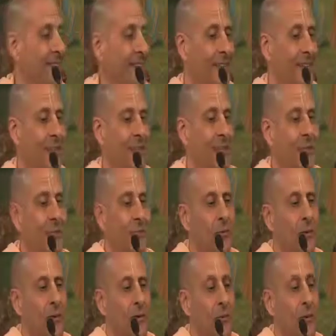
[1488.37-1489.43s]
And that's when
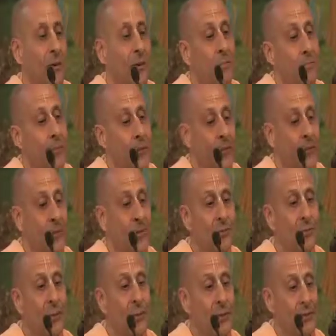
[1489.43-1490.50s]
Prabhupada
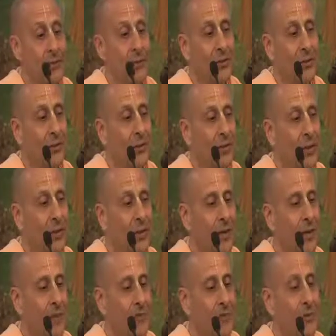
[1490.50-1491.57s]
embraced Bhakti Tirtha
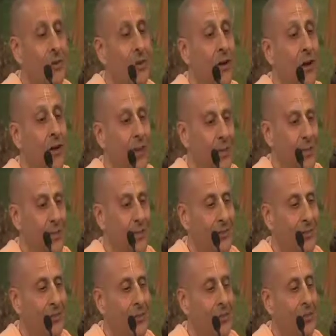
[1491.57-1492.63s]
Maharaj and cried
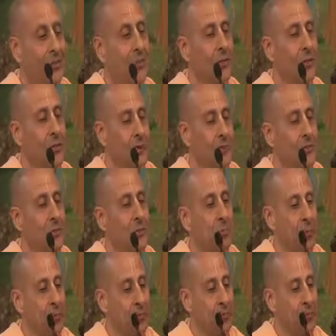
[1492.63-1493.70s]
and said, your life is
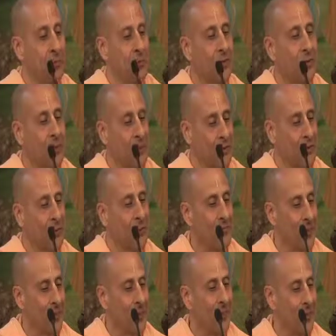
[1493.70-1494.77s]
perfect. Thank you
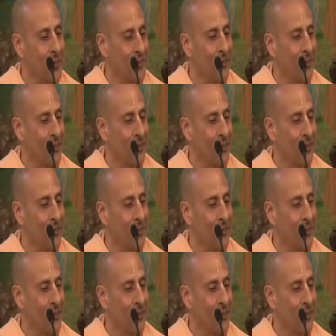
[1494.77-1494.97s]
very much.